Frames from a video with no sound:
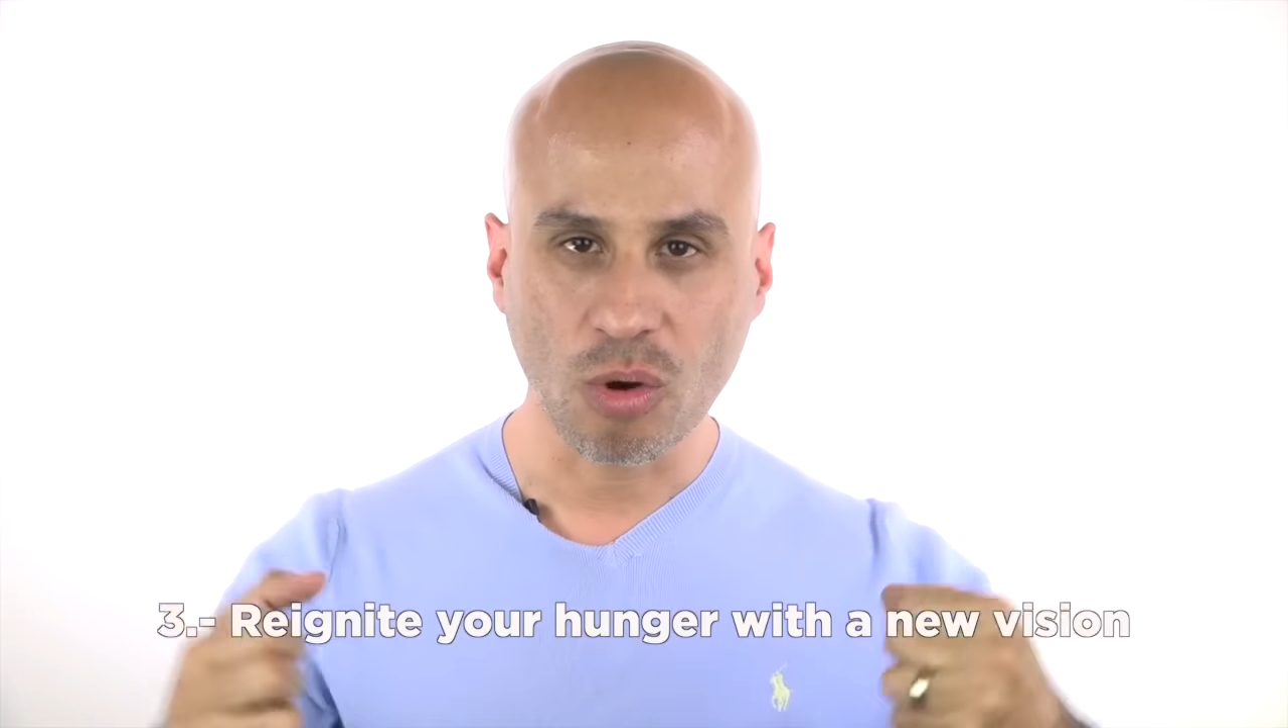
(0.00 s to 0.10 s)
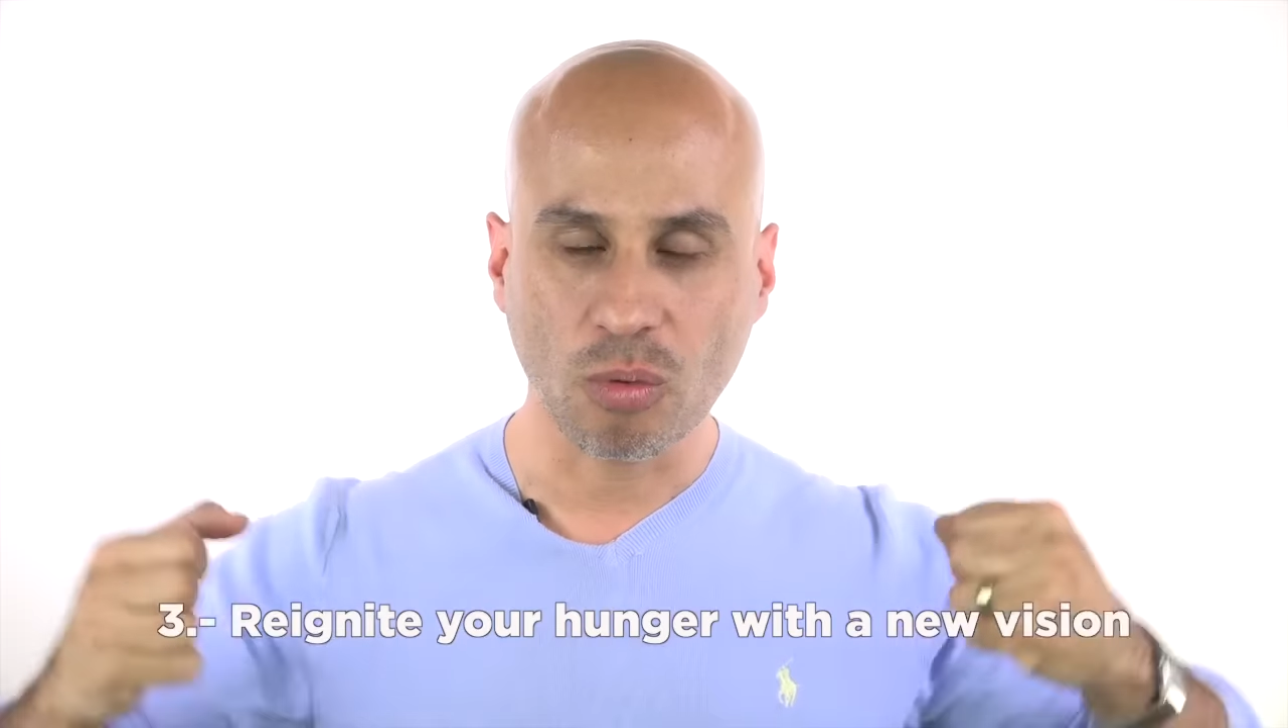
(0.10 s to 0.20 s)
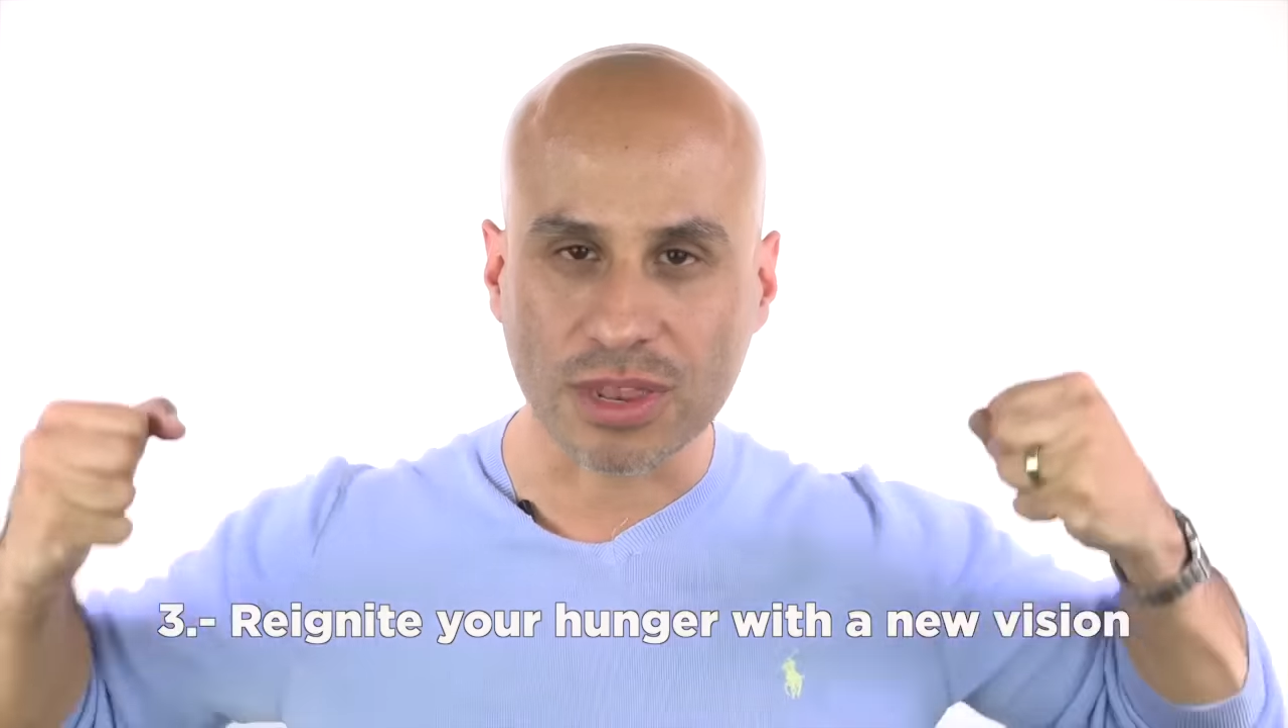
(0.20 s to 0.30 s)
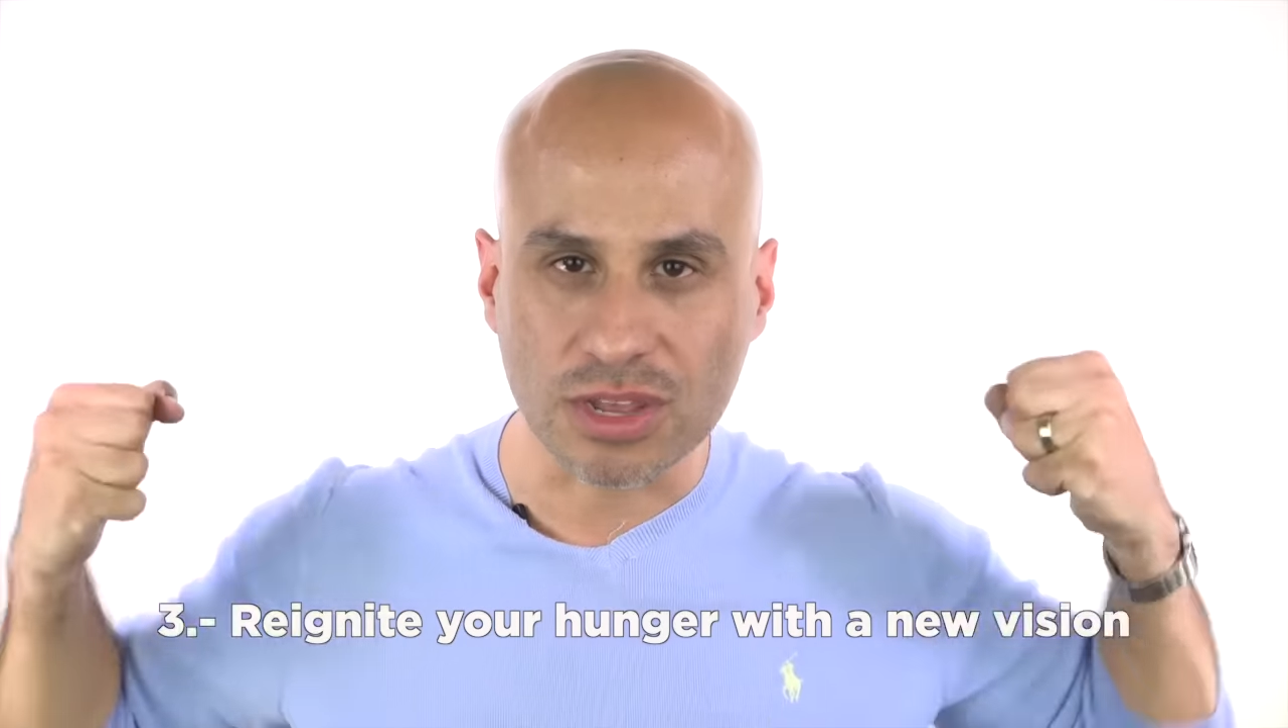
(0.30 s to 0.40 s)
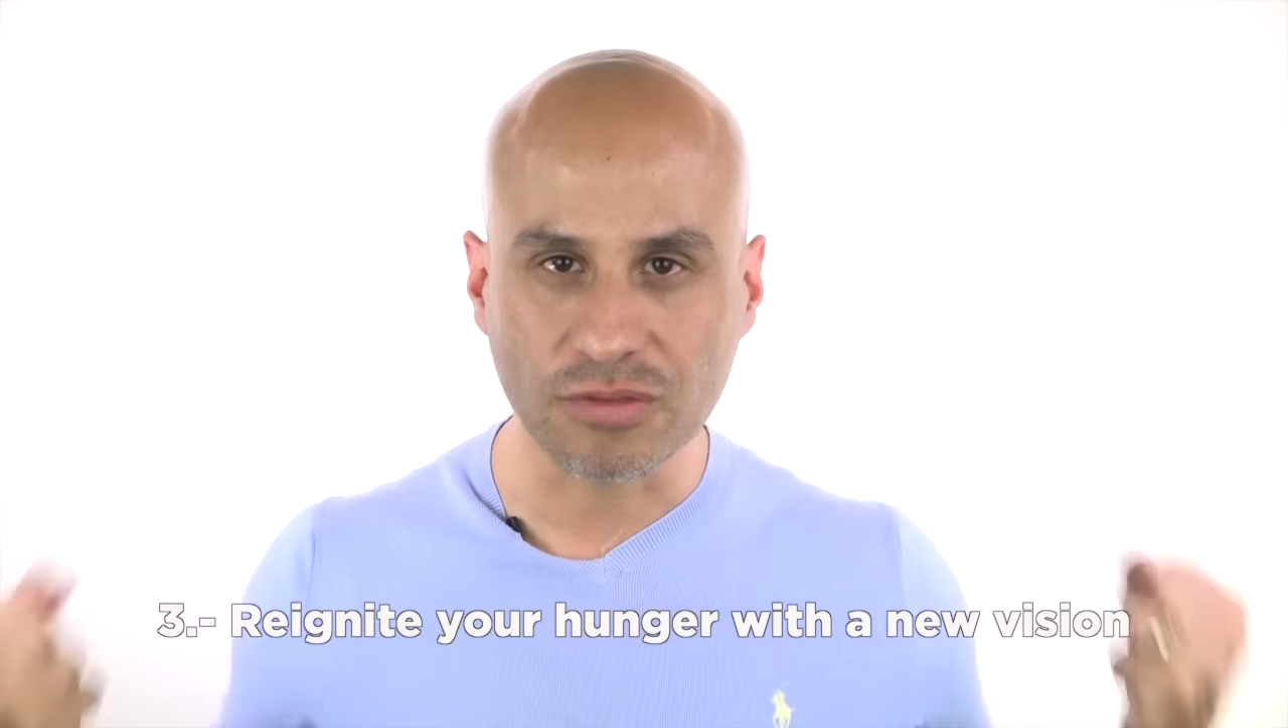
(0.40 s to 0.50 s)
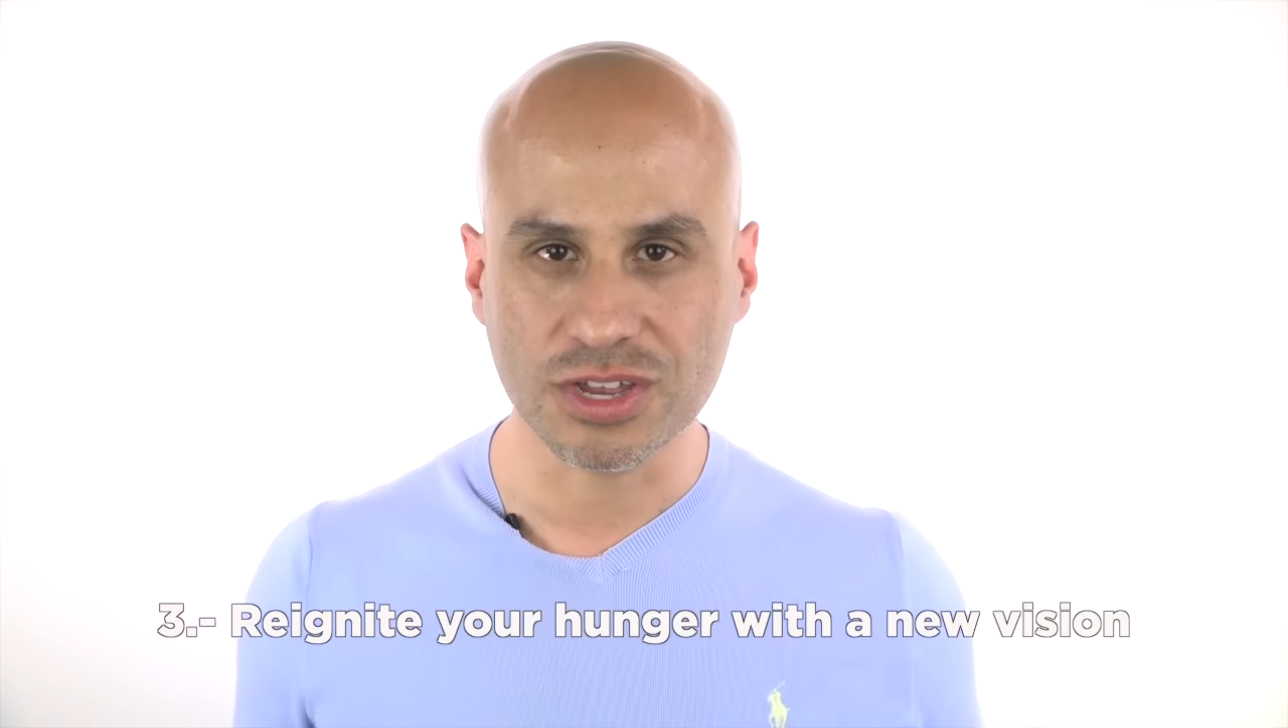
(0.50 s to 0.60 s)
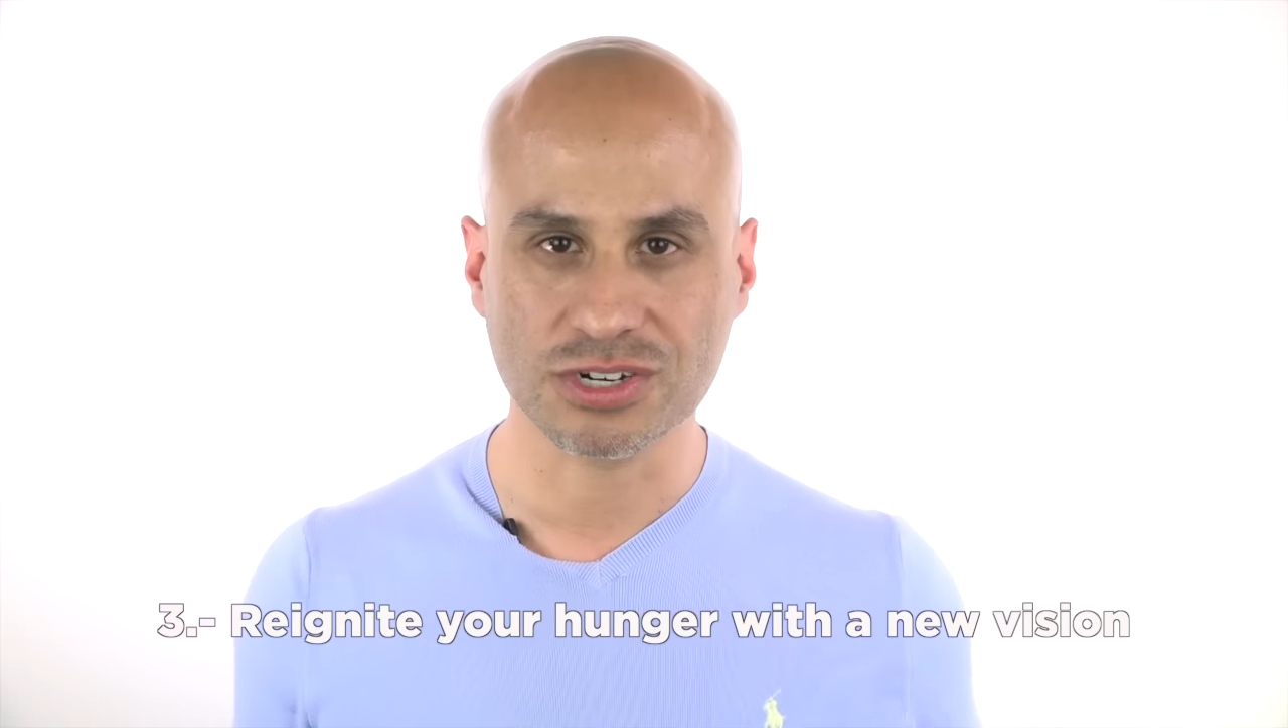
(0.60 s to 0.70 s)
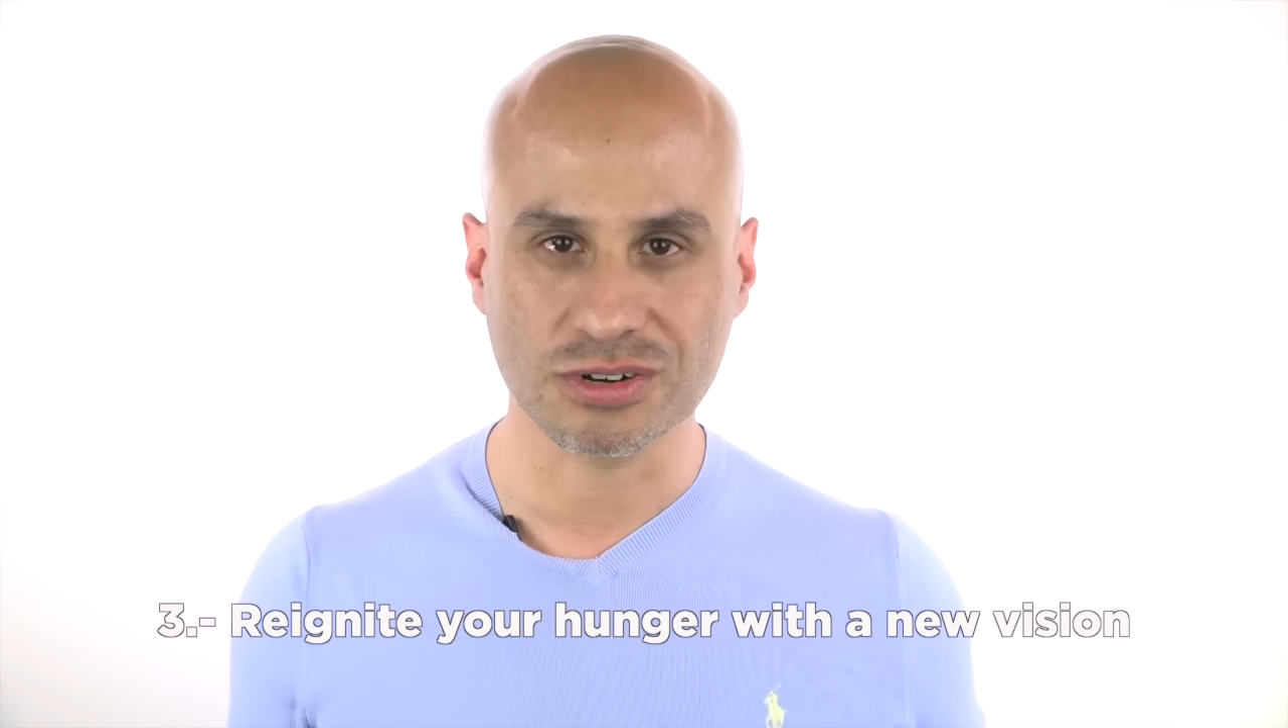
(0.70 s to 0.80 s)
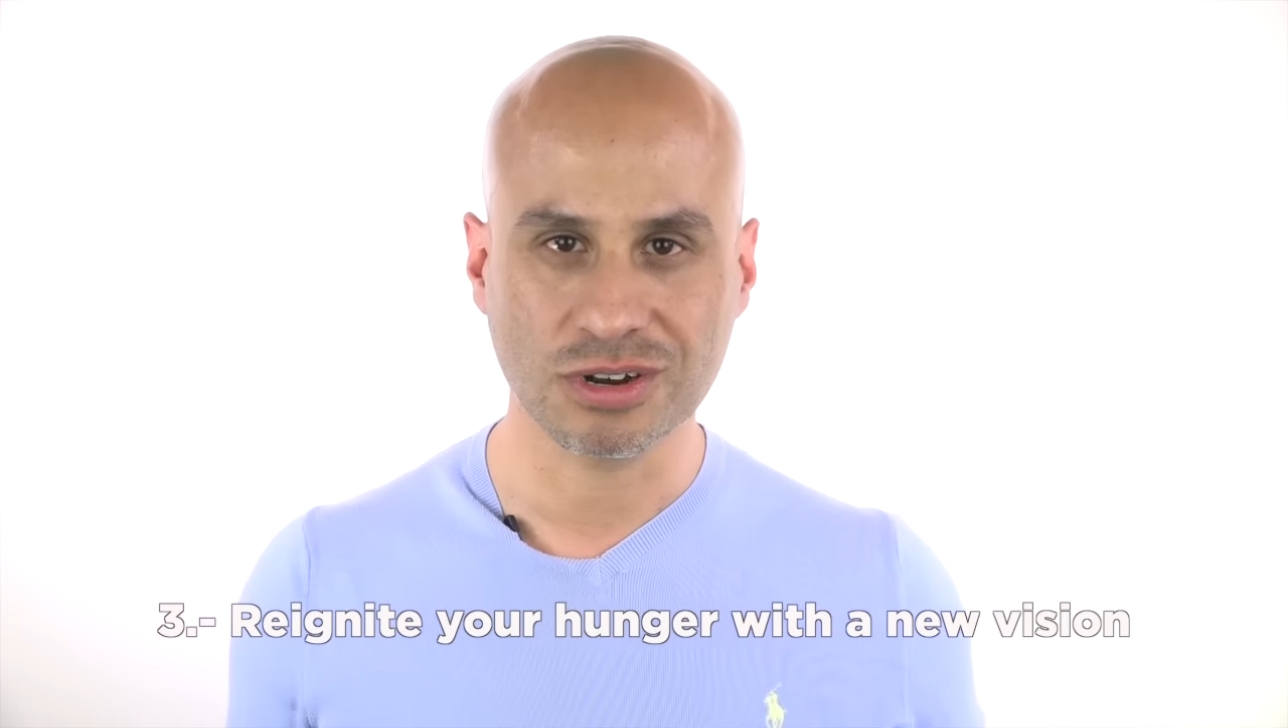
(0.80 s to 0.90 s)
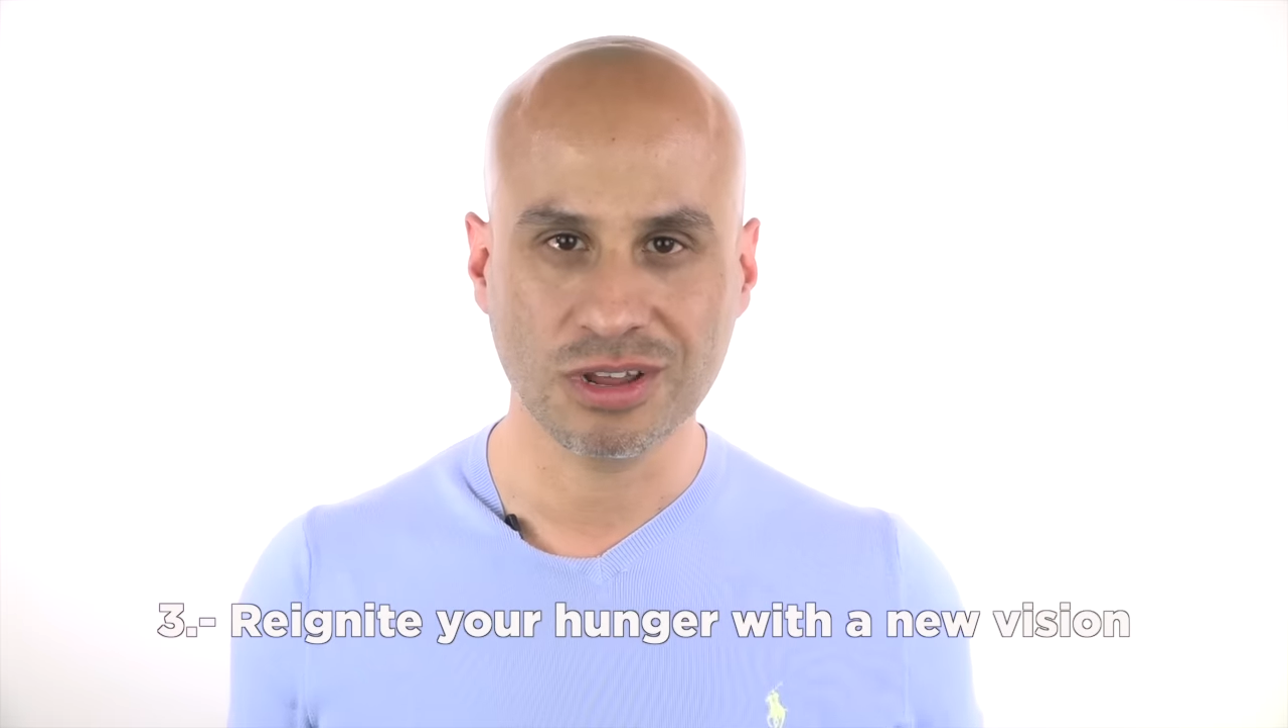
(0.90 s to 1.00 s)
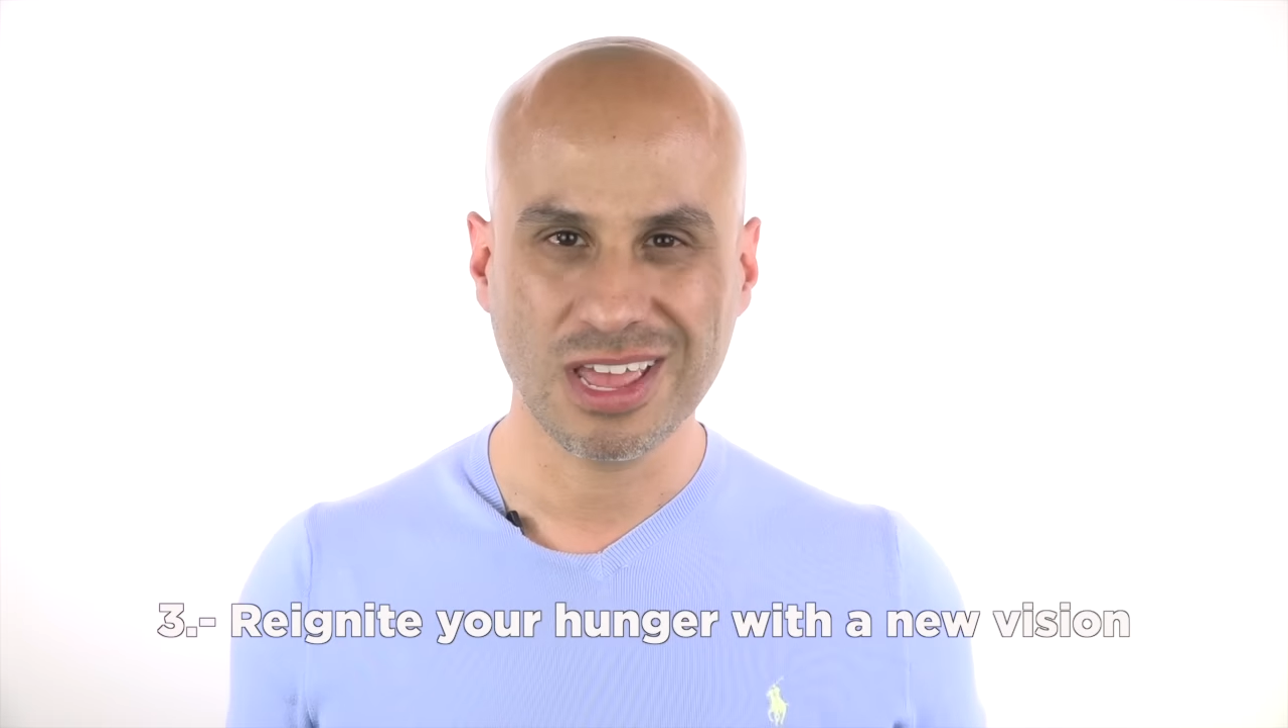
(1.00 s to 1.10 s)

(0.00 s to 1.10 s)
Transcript: with a new vision.